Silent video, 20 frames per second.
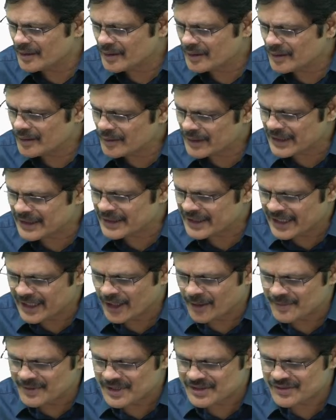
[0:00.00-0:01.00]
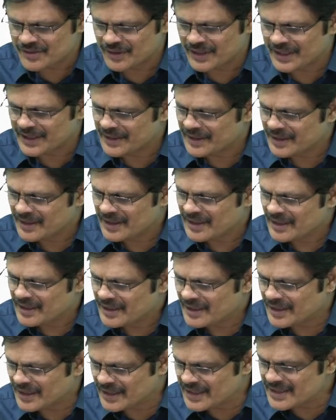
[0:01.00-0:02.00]
Okay, 3 objects only.
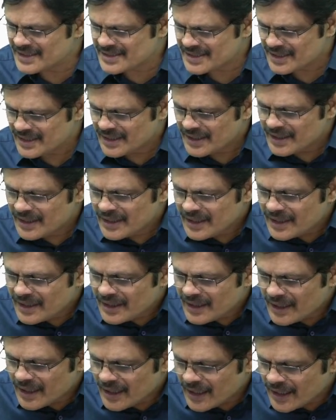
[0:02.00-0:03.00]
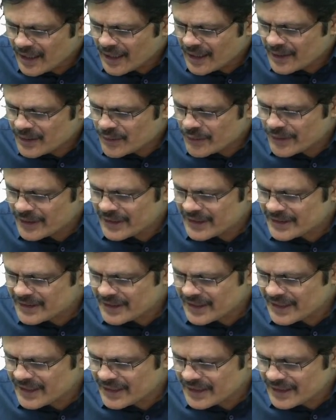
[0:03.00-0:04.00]
That is
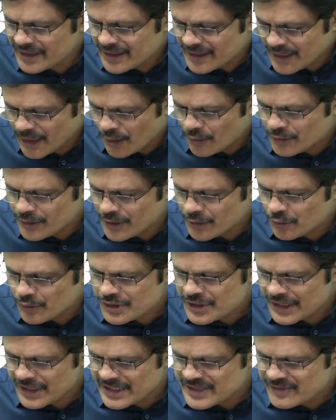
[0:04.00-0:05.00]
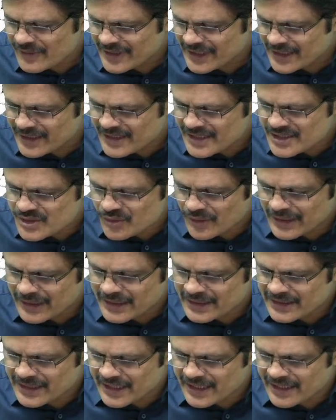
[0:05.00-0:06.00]
23 here. Now the question is whether this
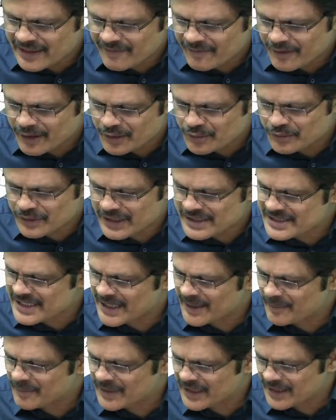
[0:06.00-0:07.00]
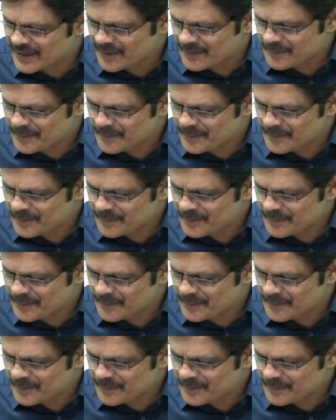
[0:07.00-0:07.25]
23 refer to the same thing